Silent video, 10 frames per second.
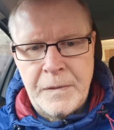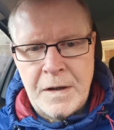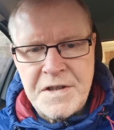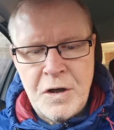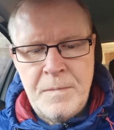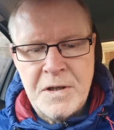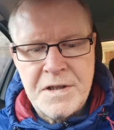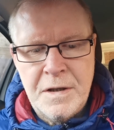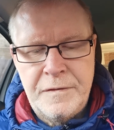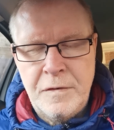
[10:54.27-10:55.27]
I tell
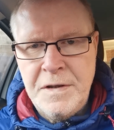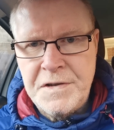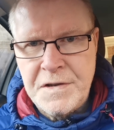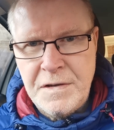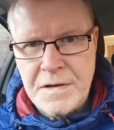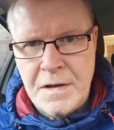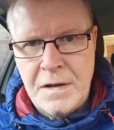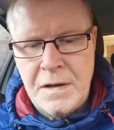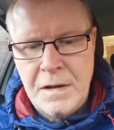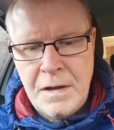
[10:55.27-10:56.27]
myself, for instance, that